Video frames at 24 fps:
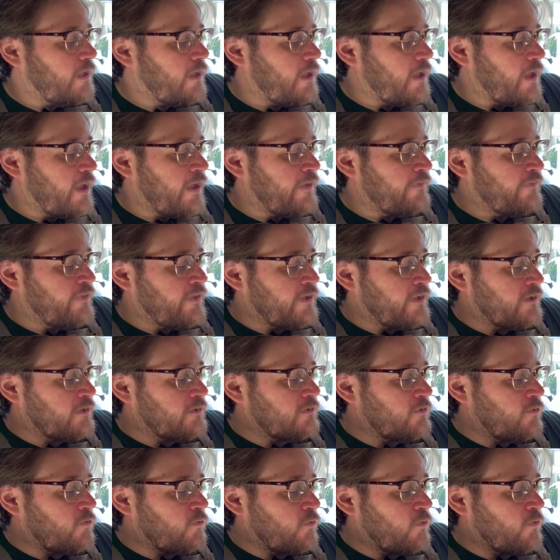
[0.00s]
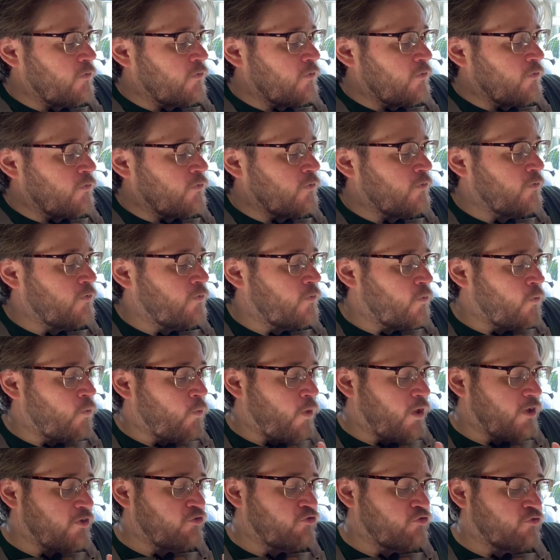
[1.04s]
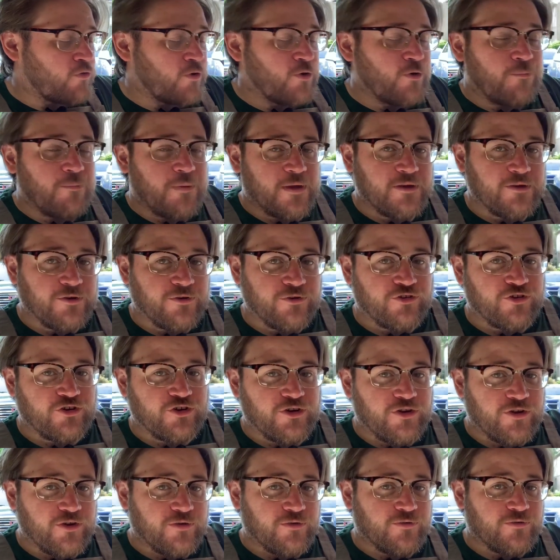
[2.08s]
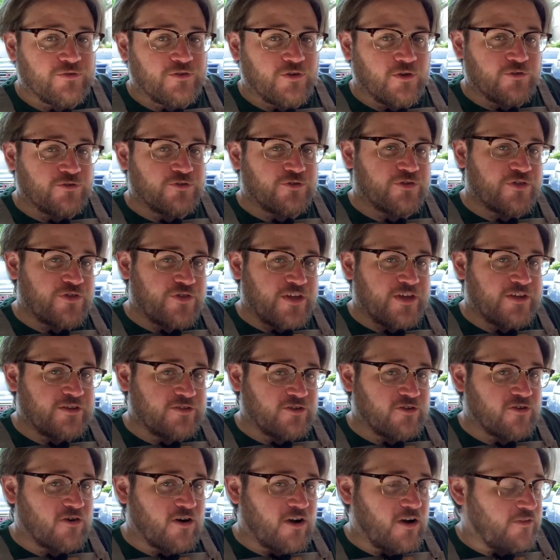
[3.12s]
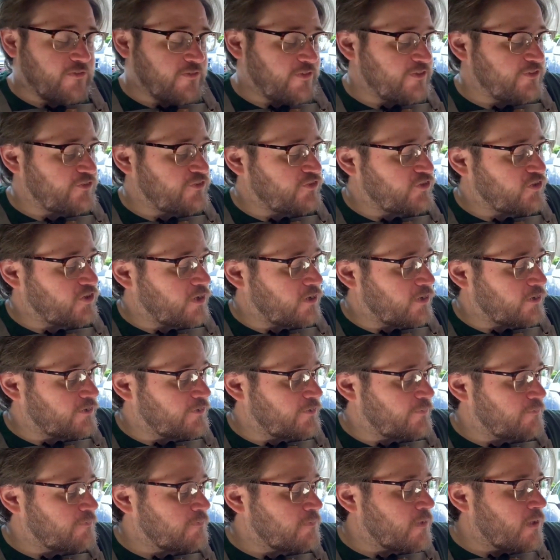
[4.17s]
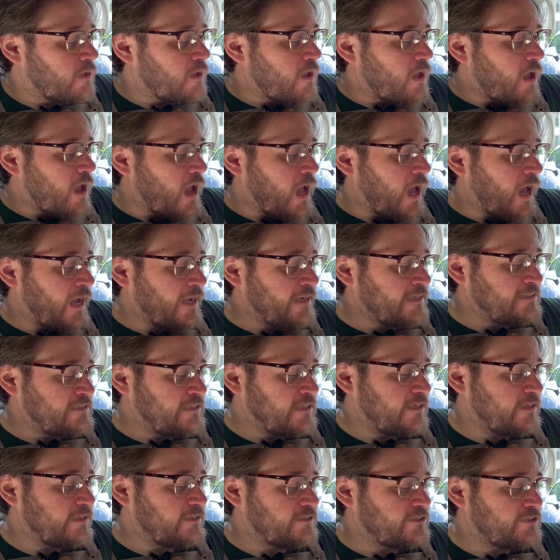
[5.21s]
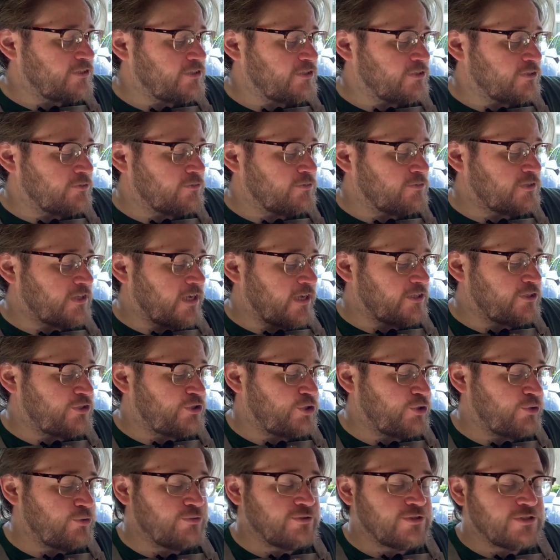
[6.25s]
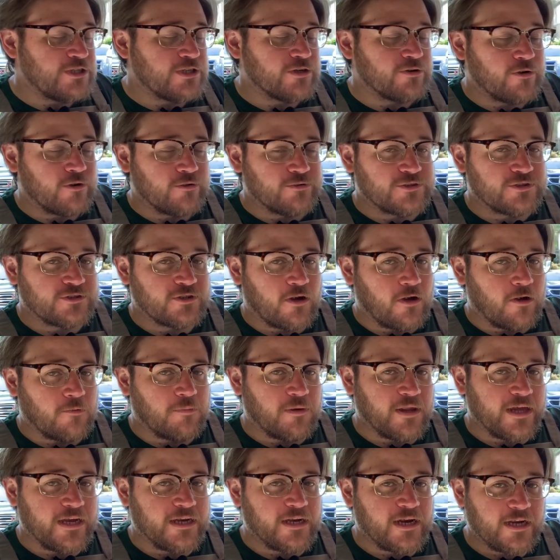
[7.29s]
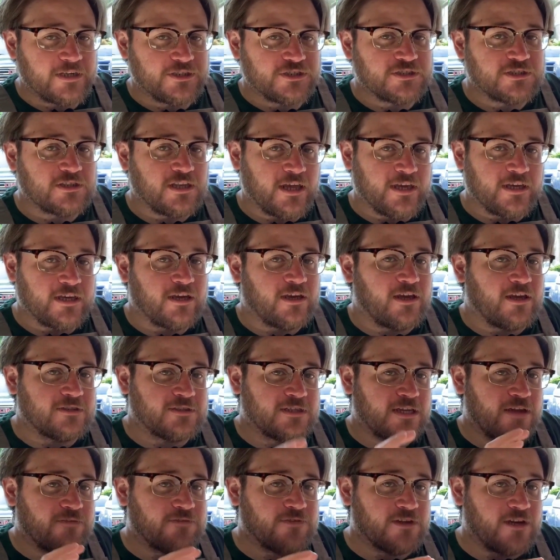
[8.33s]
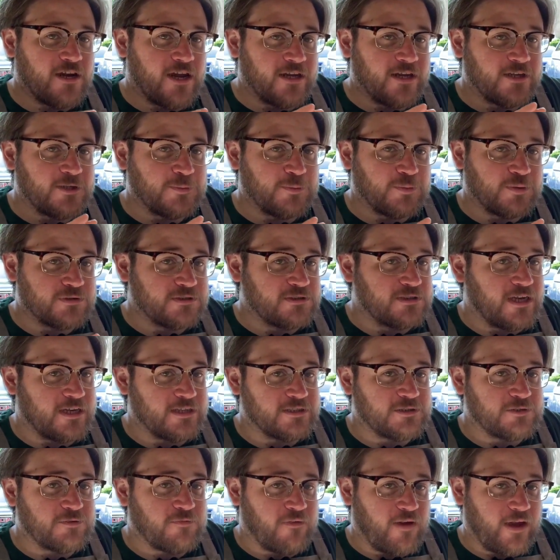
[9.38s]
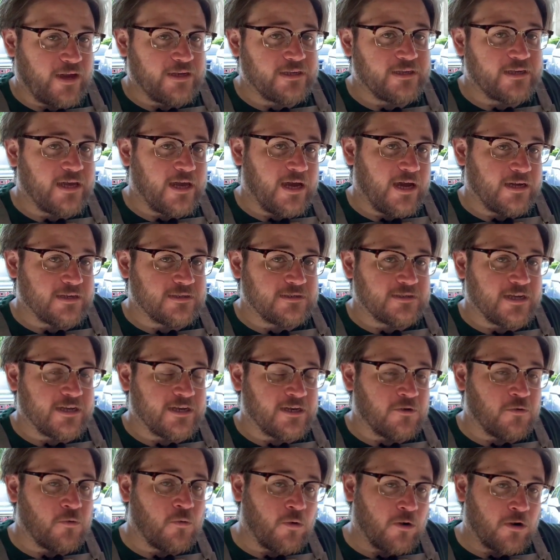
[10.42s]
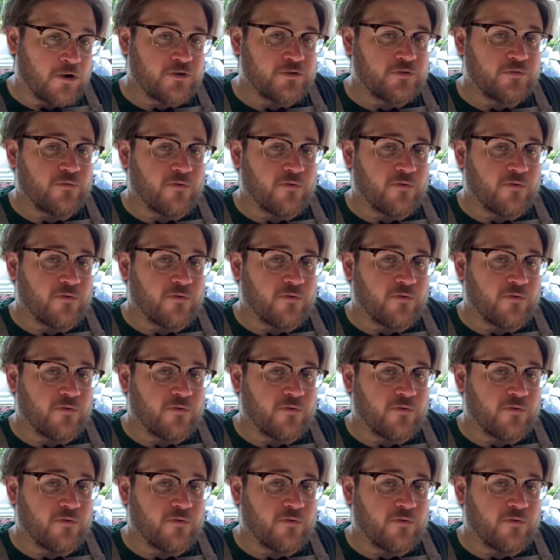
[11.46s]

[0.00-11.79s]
And then what drill bit you should use. Those are the things that are on this chart. I tend to use a 2-0 saw blade. I just like it because it gives a nice, precise, fine cut, and it works for